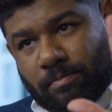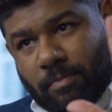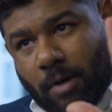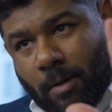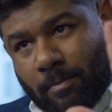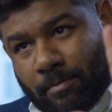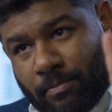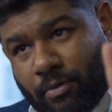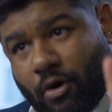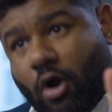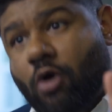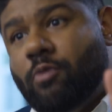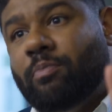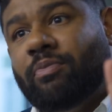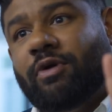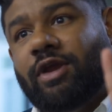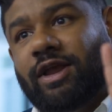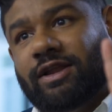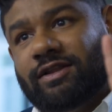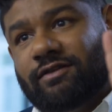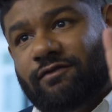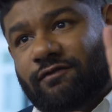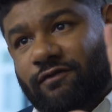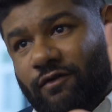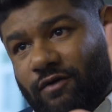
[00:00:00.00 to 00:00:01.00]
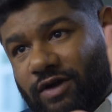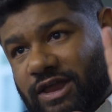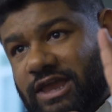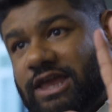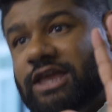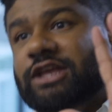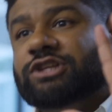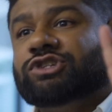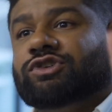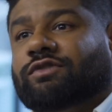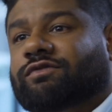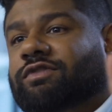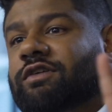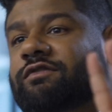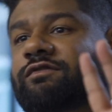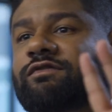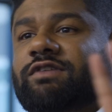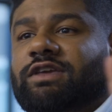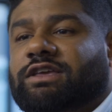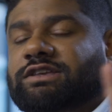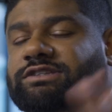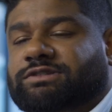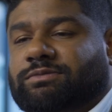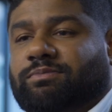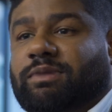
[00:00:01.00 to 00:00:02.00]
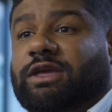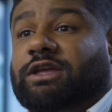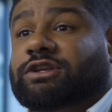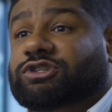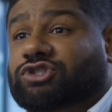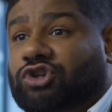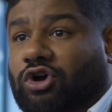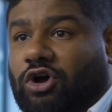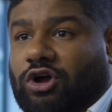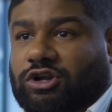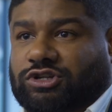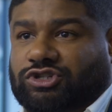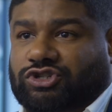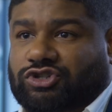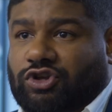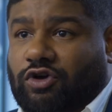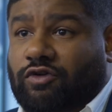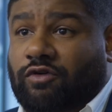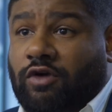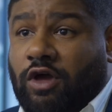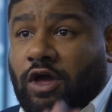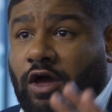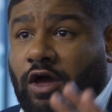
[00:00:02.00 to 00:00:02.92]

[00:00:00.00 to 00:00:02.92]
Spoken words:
appropriate for each of the fees being charged. So